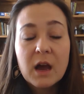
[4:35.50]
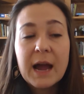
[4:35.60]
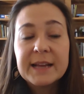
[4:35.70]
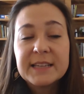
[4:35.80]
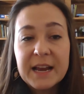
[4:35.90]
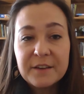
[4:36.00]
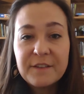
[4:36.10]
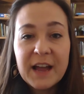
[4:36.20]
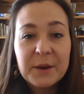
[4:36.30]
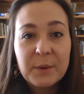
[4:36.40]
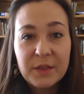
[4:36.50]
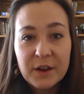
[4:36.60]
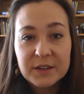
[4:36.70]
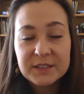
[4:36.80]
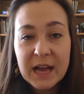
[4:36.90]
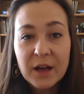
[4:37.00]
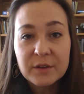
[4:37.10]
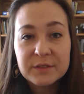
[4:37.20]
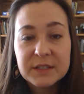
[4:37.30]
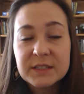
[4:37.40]
identifying with
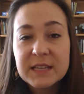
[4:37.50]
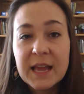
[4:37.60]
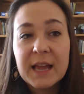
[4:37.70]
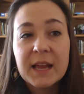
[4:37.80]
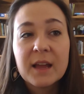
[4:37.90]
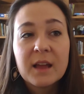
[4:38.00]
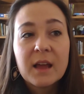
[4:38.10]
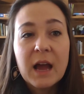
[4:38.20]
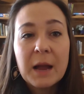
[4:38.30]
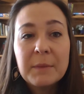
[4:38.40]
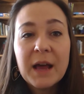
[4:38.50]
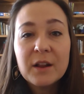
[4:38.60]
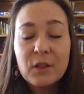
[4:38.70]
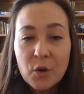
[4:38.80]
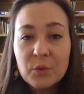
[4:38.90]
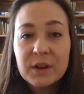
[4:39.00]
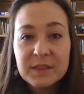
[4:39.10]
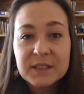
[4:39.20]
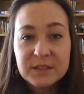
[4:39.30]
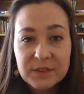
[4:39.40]
ourselves and saying, I'm not alone in
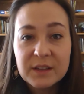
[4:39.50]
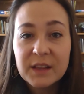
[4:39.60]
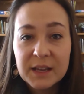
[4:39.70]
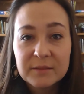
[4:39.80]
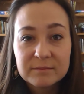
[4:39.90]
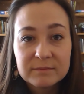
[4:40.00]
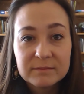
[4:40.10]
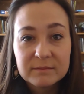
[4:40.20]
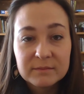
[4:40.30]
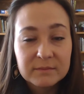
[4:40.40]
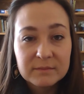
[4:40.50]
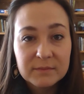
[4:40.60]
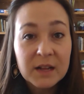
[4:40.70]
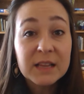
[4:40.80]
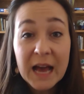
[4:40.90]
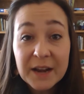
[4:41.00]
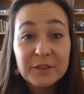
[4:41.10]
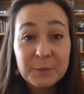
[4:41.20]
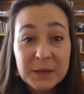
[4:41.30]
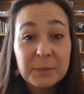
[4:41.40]
this feeling. A lot
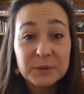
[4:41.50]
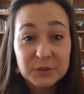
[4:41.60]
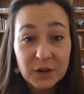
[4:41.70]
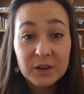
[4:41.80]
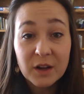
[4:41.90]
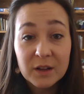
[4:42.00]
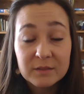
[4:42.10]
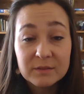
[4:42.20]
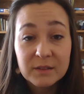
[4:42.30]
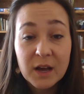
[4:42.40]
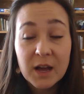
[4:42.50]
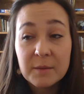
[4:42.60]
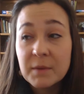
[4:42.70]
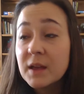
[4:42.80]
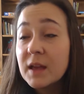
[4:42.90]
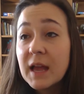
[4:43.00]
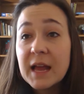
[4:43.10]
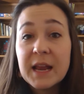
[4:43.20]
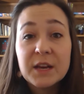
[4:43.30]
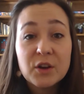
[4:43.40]
of people struggle.
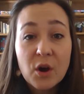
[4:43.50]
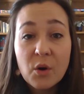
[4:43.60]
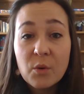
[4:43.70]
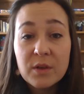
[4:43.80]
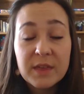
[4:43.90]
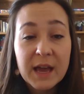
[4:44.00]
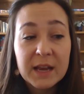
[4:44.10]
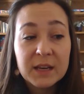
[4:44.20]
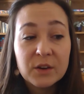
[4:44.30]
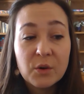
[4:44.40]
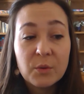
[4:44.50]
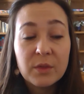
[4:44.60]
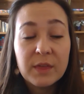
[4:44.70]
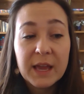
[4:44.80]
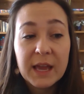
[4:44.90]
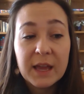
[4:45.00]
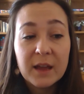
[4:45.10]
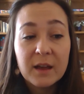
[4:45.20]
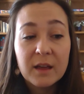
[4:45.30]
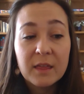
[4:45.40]
And I know that,
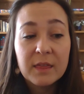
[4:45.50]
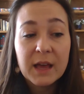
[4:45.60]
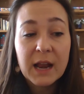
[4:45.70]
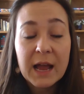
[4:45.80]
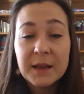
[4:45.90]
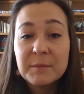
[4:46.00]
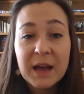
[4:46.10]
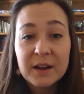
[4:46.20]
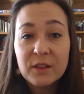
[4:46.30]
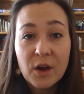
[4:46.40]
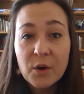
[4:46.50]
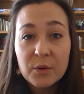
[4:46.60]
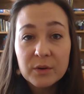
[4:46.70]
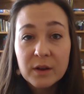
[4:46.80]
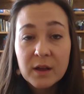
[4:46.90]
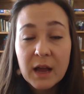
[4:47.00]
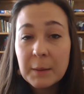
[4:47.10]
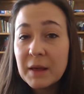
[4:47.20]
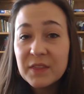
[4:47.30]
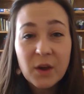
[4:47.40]
that I am not alone. I'm
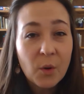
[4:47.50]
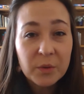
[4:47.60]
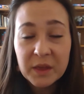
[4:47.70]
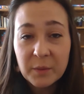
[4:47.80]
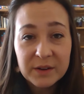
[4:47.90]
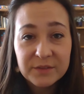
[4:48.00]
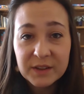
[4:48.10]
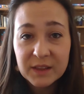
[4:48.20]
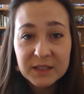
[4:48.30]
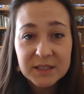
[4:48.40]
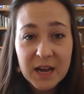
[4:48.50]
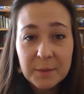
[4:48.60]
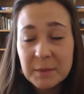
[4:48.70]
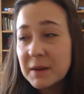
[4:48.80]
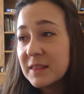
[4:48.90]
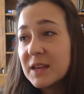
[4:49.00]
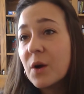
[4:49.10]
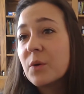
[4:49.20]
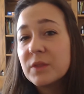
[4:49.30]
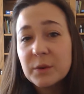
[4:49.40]
not the only one feeling dumb. I'm not the
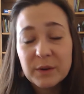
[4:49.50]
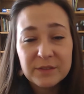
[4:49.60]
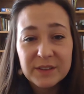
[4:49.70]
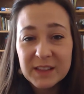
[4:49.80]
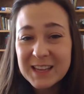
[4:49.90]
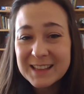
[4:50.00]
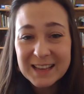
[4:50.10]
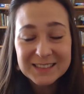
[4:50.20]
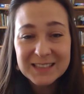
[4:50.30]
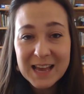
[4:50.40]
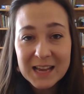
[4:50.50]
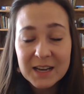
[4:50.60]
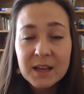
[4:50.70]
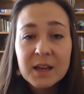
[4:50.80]
only one feeling less than.